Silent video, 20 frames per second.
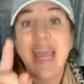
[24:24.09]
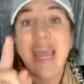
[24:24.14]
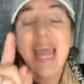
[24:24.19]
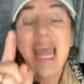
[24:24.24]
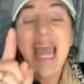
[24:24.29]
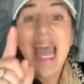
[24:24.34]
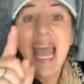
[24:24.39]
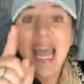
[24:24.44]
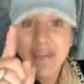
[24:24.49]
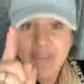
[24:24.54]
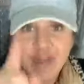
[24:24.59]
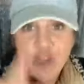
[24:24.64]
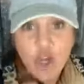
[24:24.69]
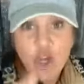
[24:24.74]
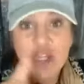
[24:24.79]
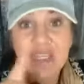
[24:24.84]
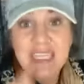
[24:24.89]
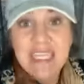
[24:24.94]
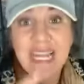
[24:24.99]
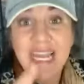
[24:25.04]
If you're
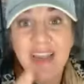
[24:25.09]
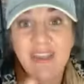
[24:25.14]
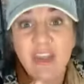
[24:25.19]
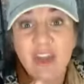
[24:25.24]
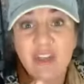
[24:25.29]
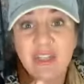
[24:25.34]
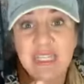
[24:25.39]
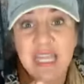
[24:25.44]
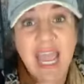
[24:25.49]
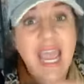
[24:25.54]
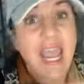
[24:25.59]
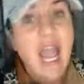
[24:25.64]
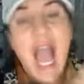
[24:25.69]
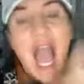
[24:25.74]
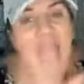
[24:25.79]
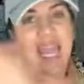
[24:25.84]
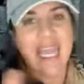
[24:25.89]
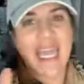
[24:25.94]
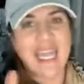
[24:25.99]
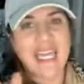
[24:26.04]
sitting there saying, I
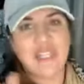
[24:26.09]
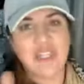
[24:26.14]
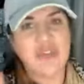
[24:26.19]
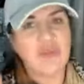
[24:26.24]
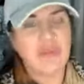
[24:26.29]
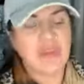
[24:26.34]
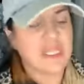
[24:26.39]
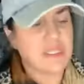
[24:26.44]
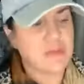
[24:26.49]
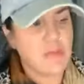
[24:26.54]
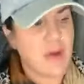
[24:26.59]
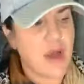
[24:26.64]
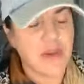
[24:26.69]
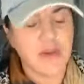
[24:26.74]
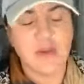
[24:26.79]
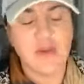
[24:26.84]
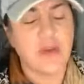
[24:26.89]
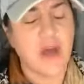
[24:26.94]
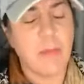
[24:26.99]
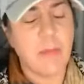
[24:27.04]
can't do this bundle,
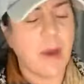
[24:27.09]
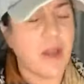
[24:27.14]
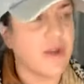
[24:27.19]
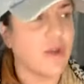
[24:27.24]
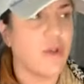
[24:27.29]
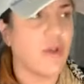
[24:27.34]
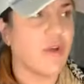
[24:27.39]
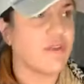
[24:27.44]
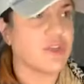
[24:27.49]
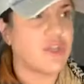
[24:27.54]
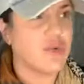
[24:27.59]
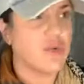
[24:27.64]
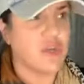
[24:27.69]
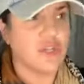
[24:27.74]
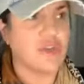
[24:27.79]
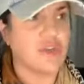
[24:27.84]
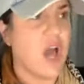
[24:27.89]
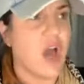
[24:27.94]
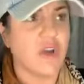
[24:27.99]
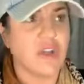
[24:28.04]
a bundle over
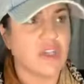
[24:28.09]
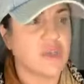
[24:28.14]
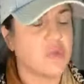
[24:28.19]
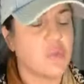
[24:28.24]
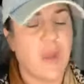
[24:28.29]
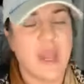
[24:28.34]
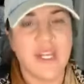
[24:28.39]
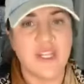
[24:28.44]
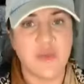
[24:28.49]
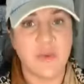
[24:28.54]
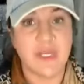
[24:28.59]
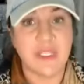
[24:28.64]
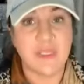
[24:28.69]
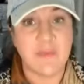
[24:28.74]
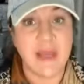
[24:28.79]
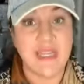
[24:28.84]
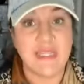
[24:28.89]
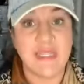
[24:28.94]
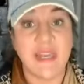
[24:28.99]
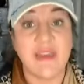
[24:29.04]
$200 is way too
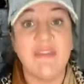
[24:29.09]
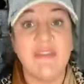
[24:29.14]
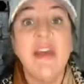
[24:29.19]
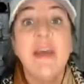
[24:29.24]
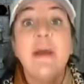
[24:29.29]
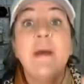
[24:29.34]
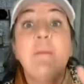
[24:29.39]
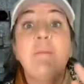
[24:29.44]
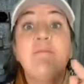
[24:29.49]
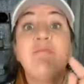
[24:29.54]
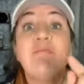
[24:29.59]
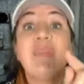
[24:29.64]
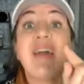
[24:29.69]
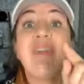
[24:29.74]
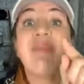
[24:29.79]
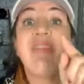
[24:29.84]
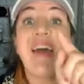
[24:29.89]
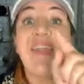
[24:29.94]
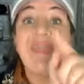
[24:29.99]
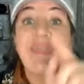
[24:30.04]
expensive
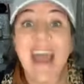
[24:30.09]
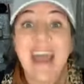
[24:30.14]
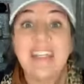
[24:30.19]
then that's